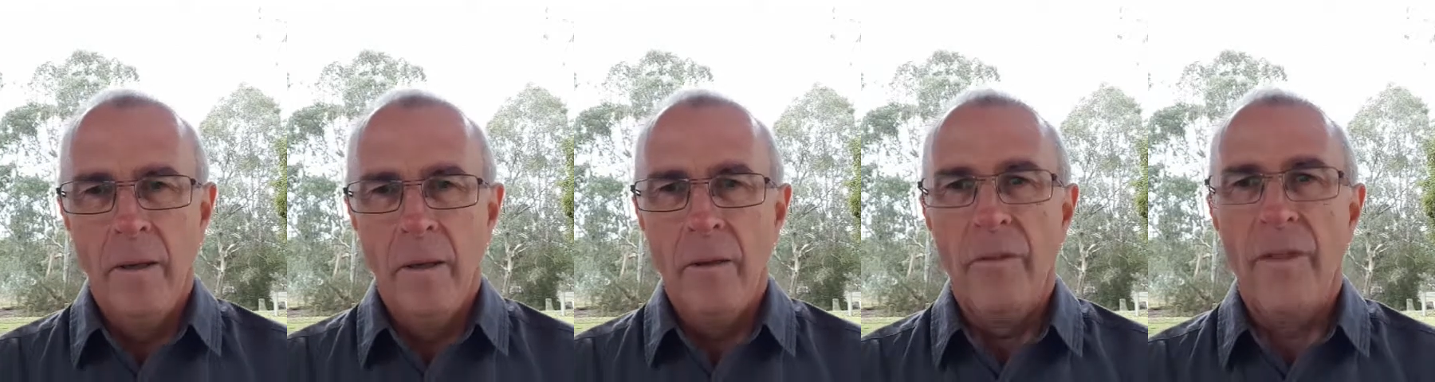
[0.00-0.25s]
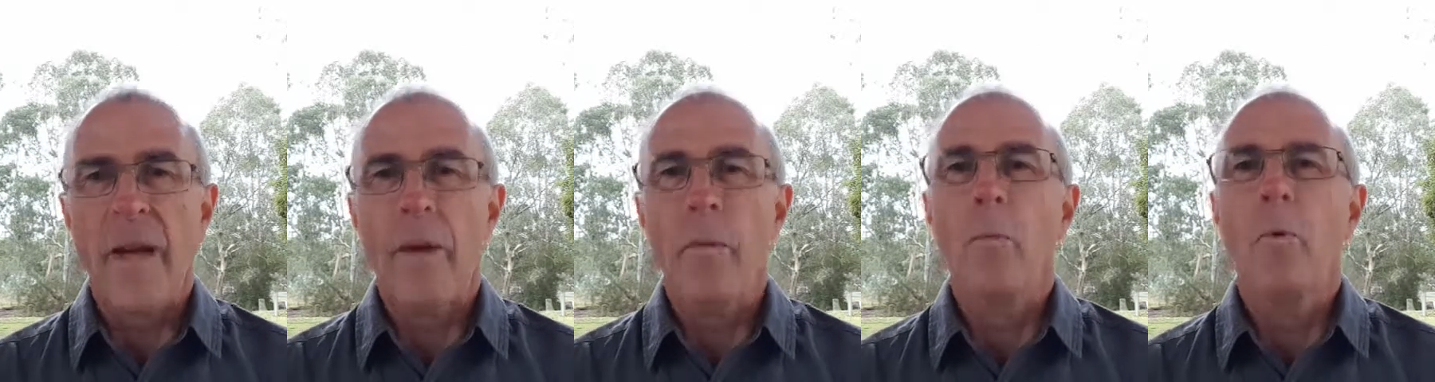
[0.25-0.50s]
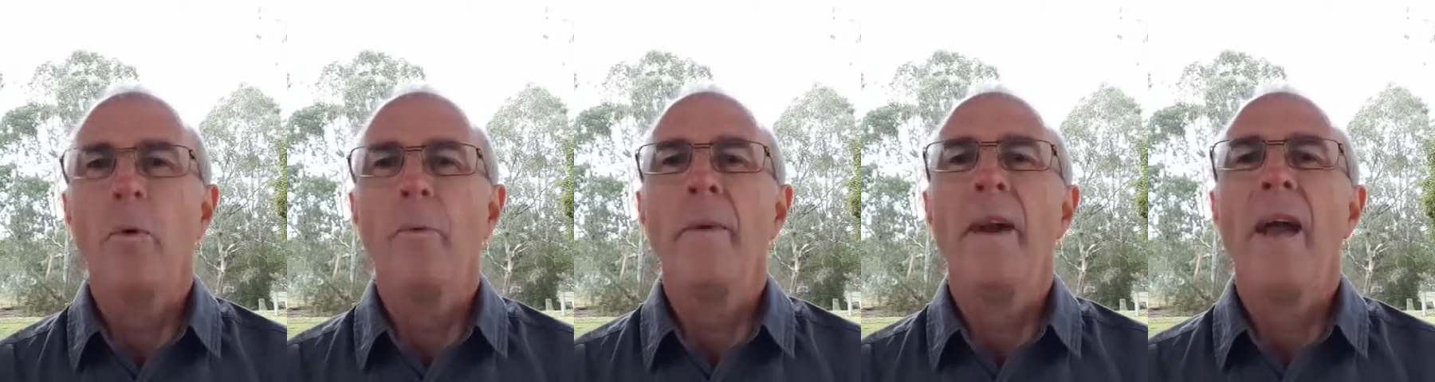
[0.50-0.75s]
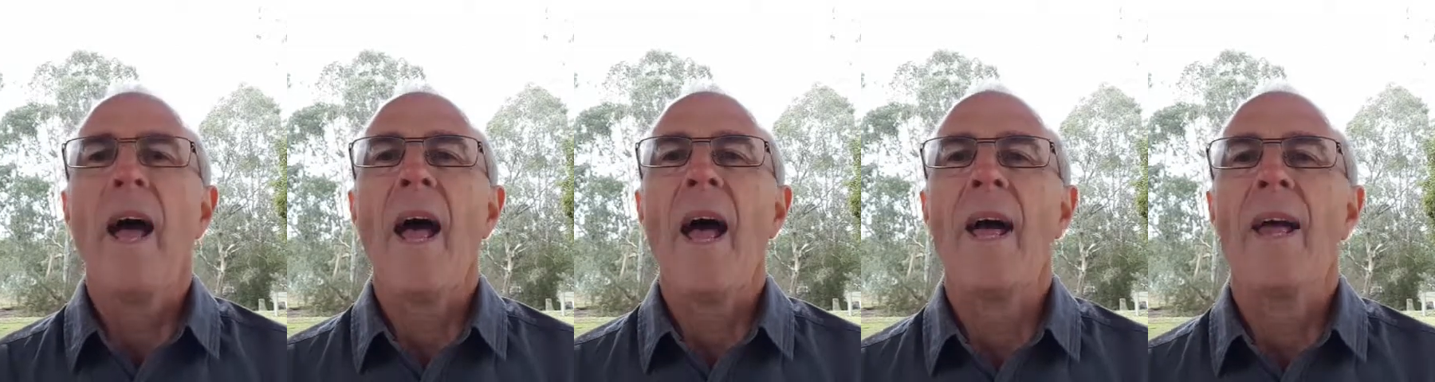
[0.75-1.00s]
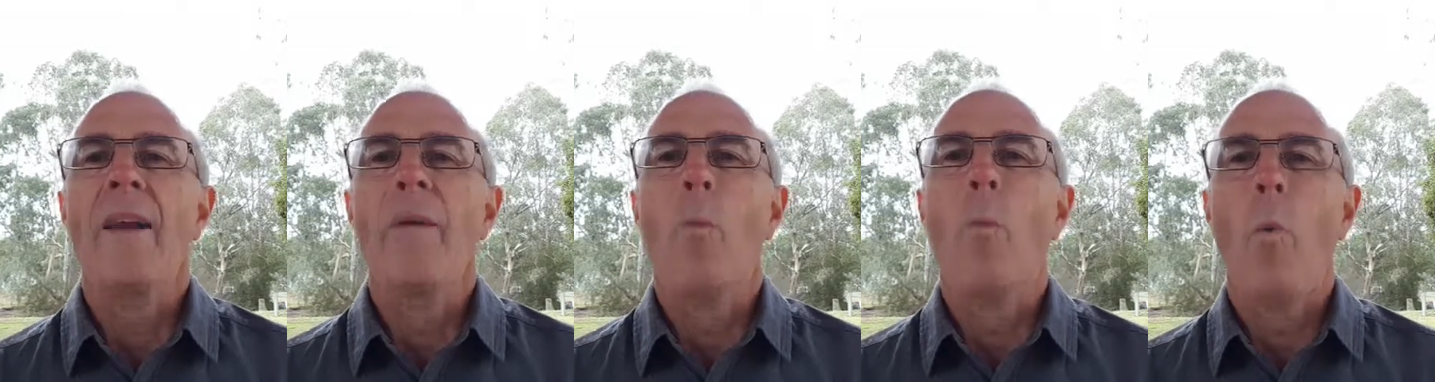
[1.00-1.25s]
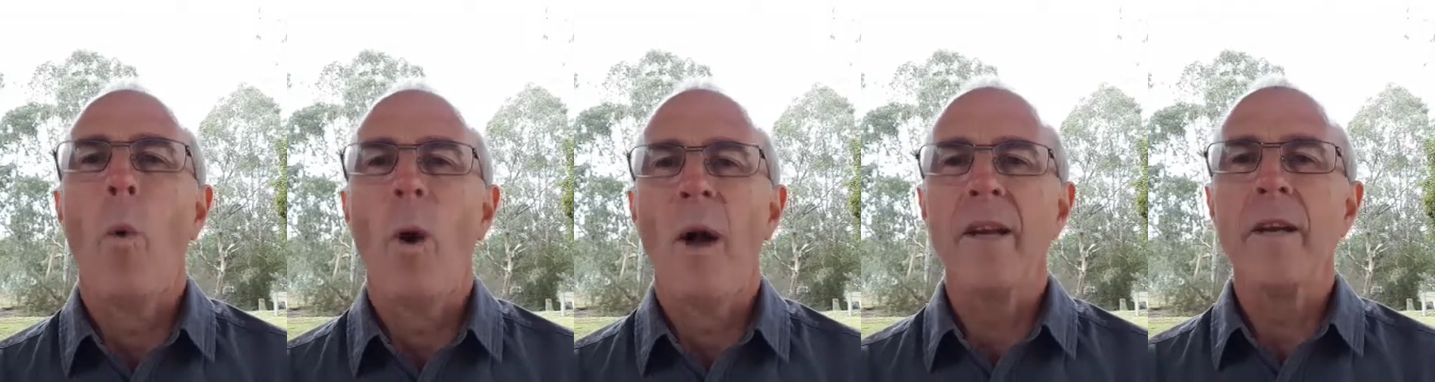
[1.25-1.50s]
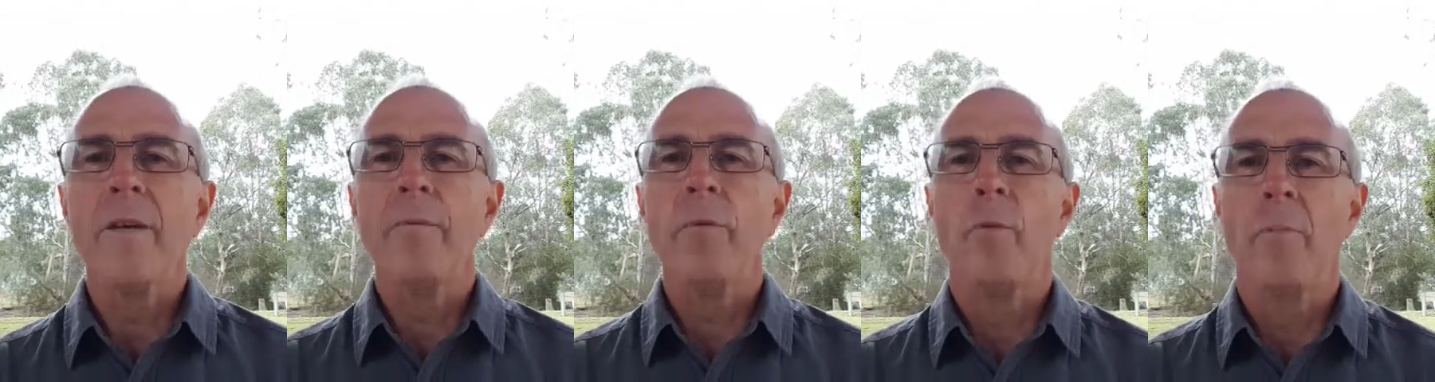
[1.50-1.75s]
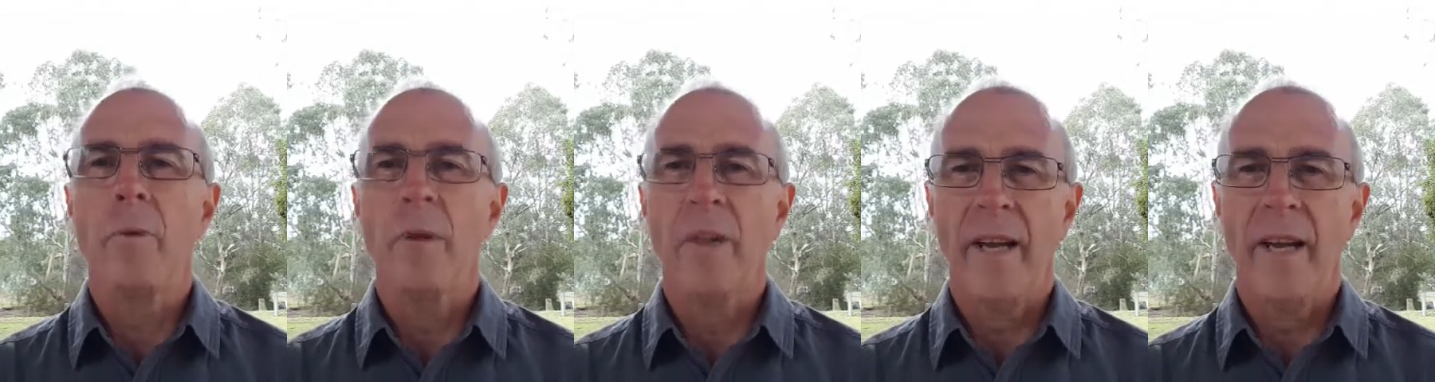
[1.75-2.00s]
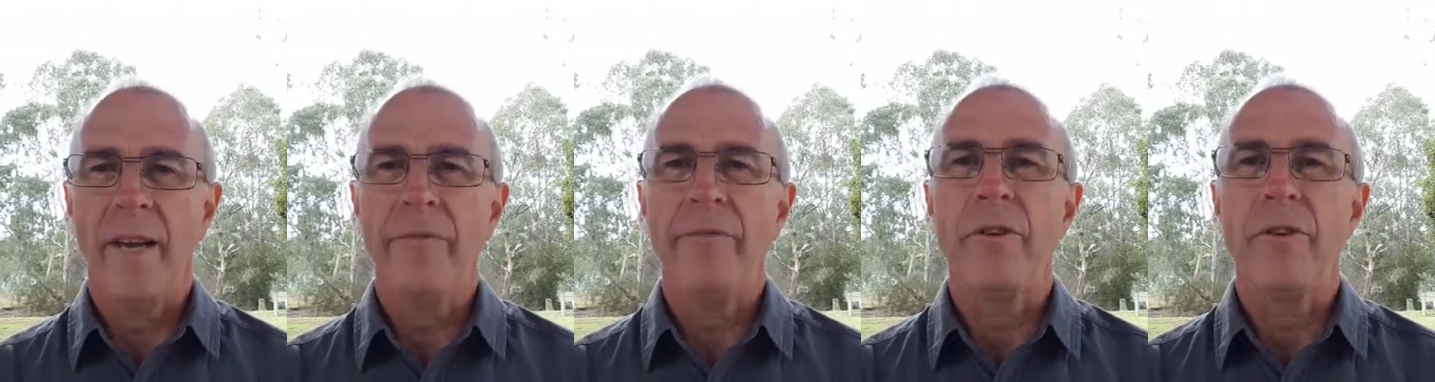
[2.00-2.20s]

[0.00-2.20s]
That woman had a wonderful belief